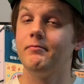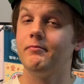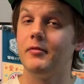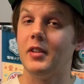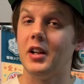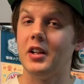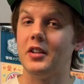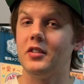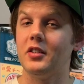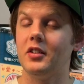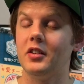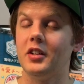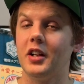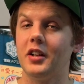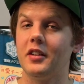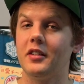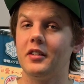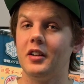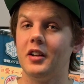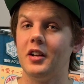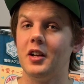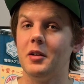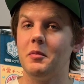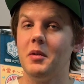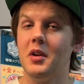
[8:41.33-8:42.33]
Until next
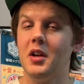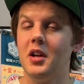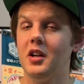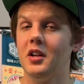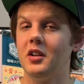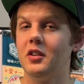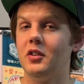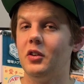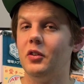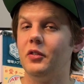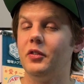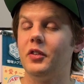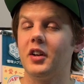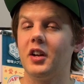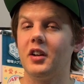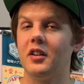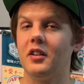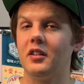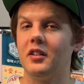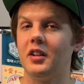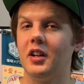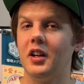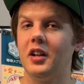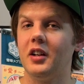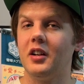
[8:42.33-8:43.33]
time, don't forget to
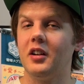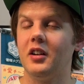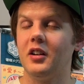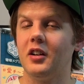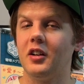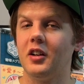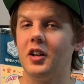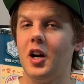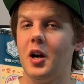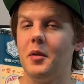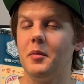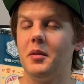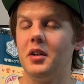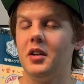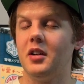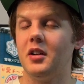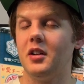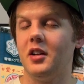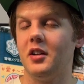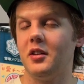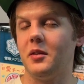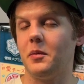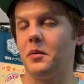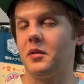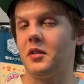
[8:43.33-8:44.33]
like, comment,
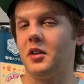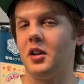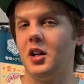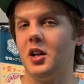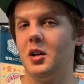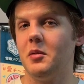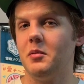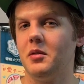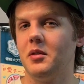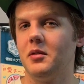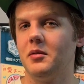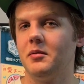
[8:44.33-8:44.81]
and subscribe,